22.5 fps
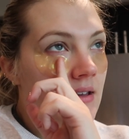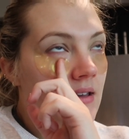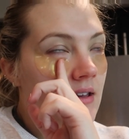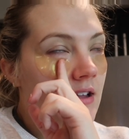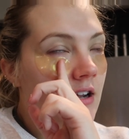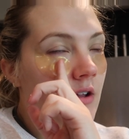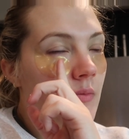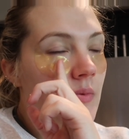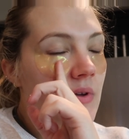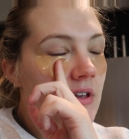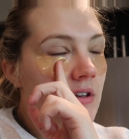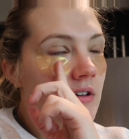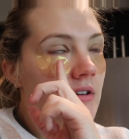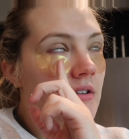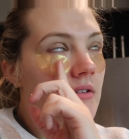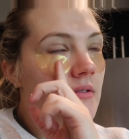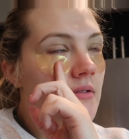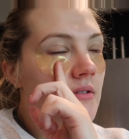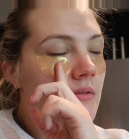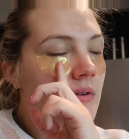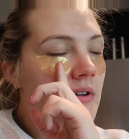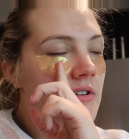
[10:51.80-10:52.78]
it'll be
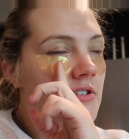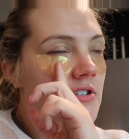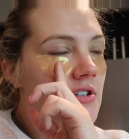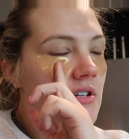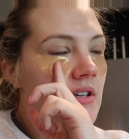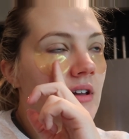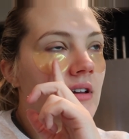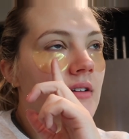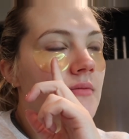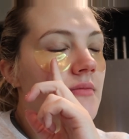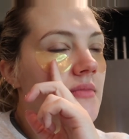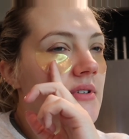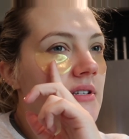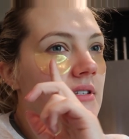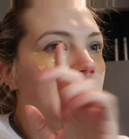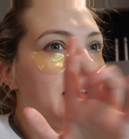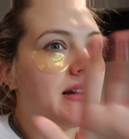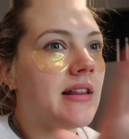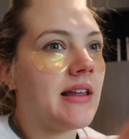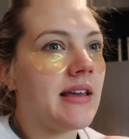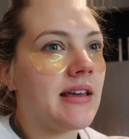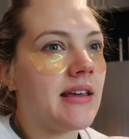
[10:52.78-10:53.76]
good when she comes.
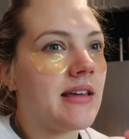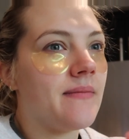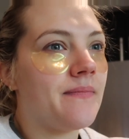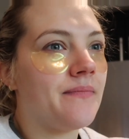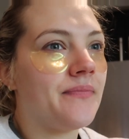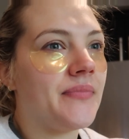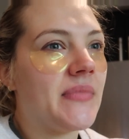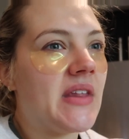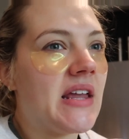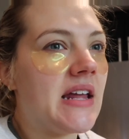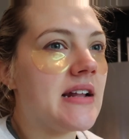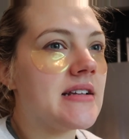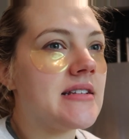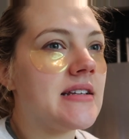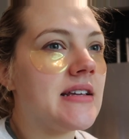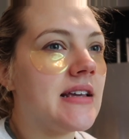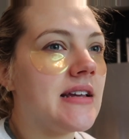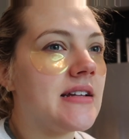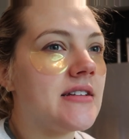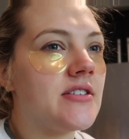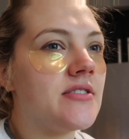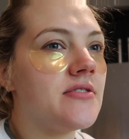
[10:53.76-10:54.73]
That like he
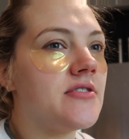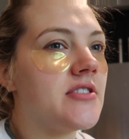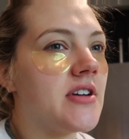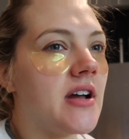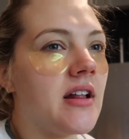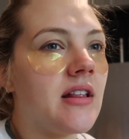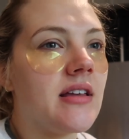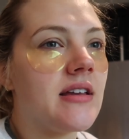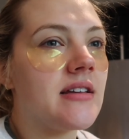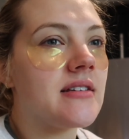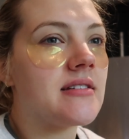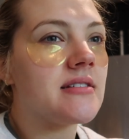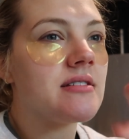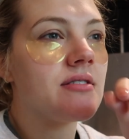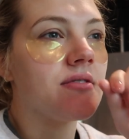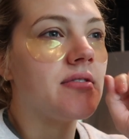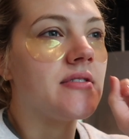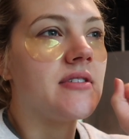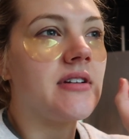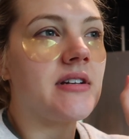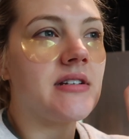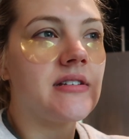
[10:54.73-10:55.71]
doesn't get too jealous
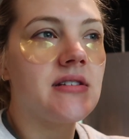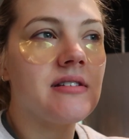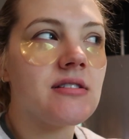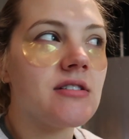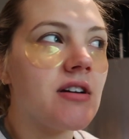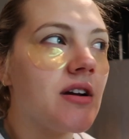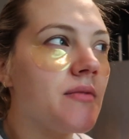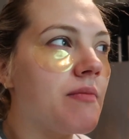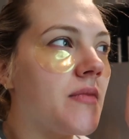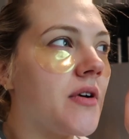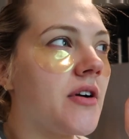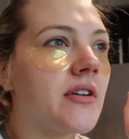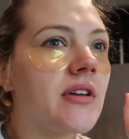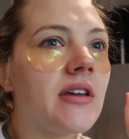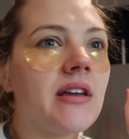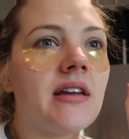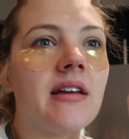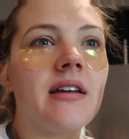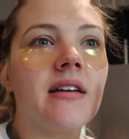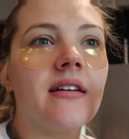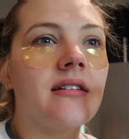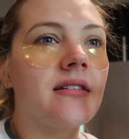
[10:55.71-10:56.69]
or doesn't start
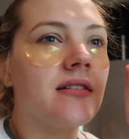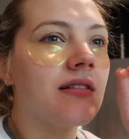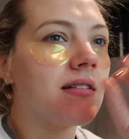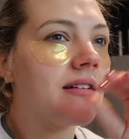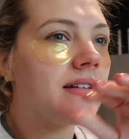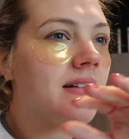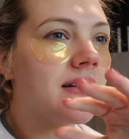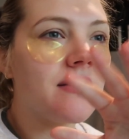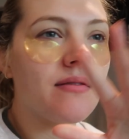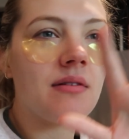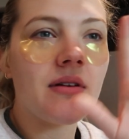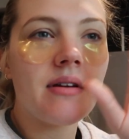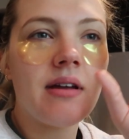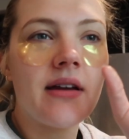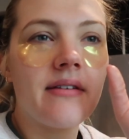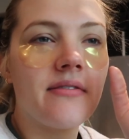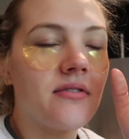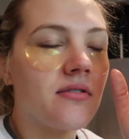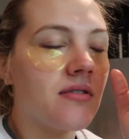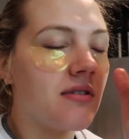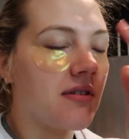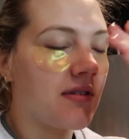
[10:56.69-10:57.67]
marking
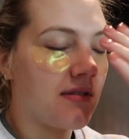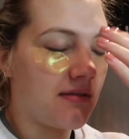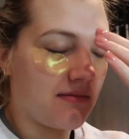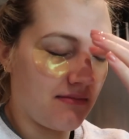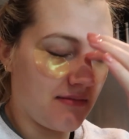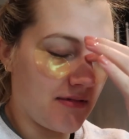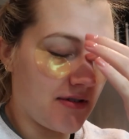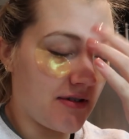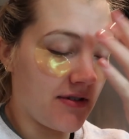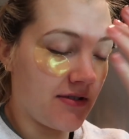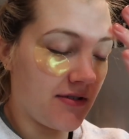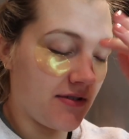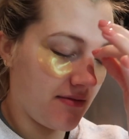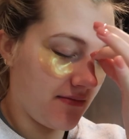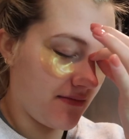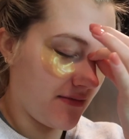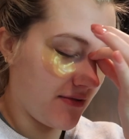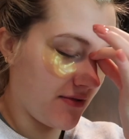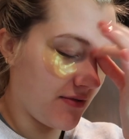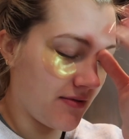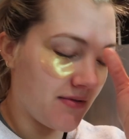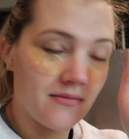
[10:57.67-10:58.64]
every, oh gosh,
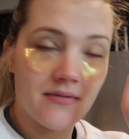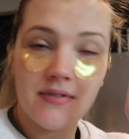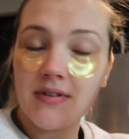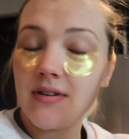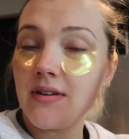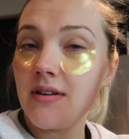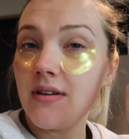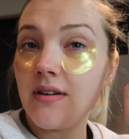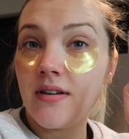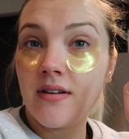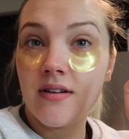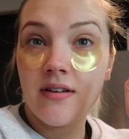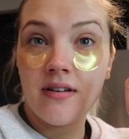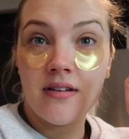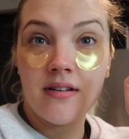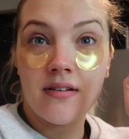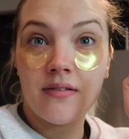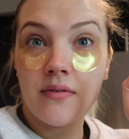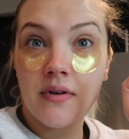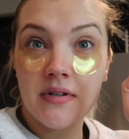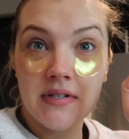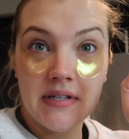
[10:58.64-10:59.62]

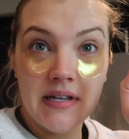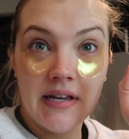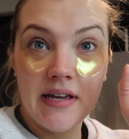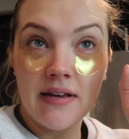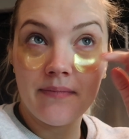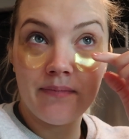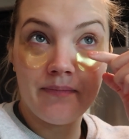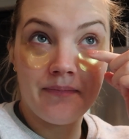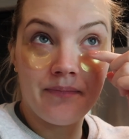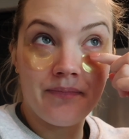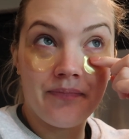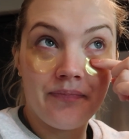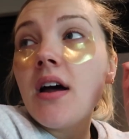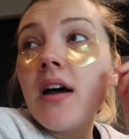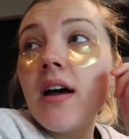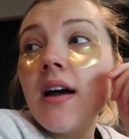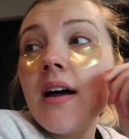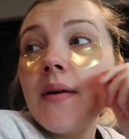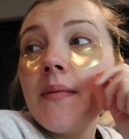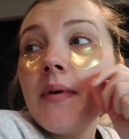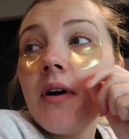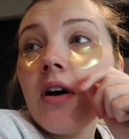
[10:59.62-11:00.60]
we'll see.
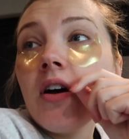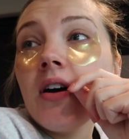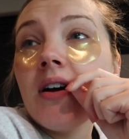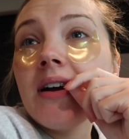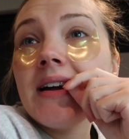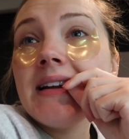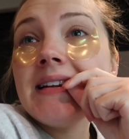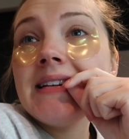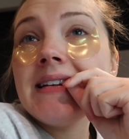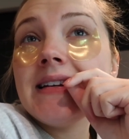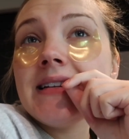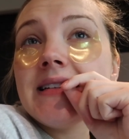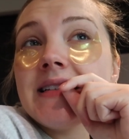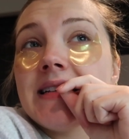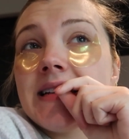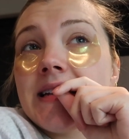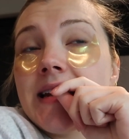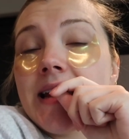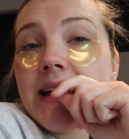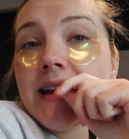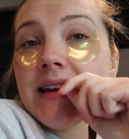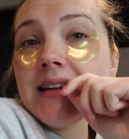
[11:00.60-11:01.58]
Um, on
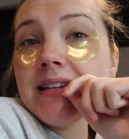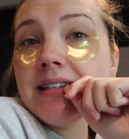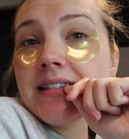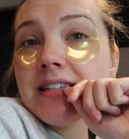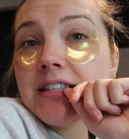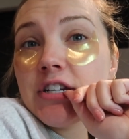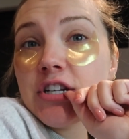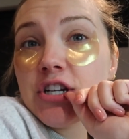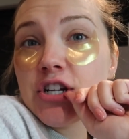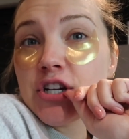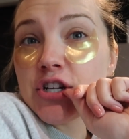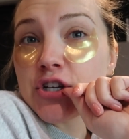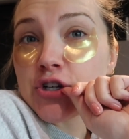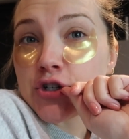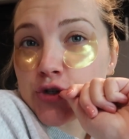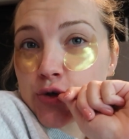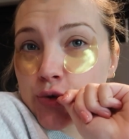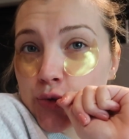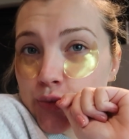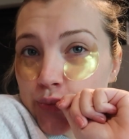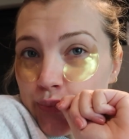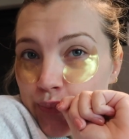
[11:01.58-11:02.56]
today's
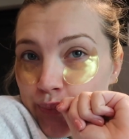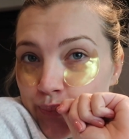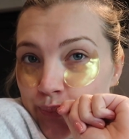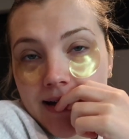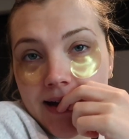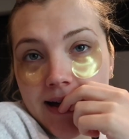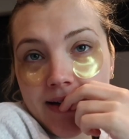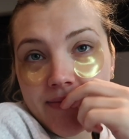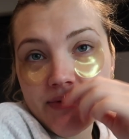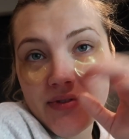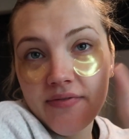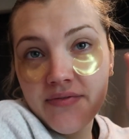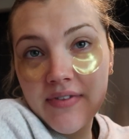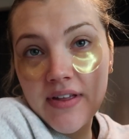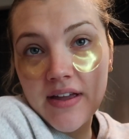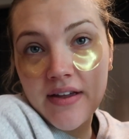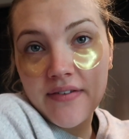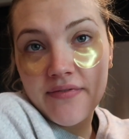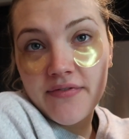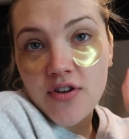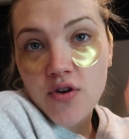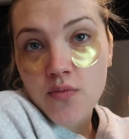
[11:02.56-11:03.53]
to-do, I have a,
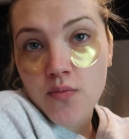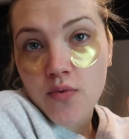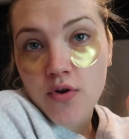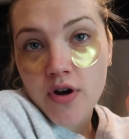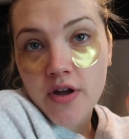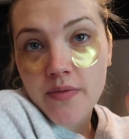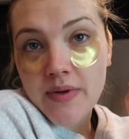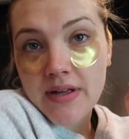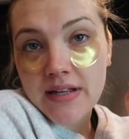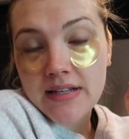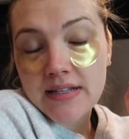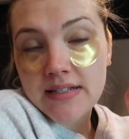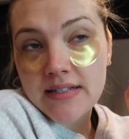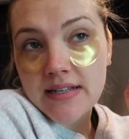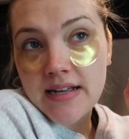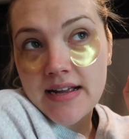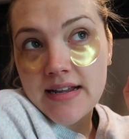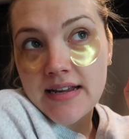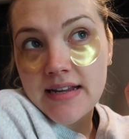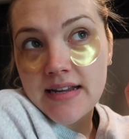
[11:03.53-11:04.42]
like a few appointments I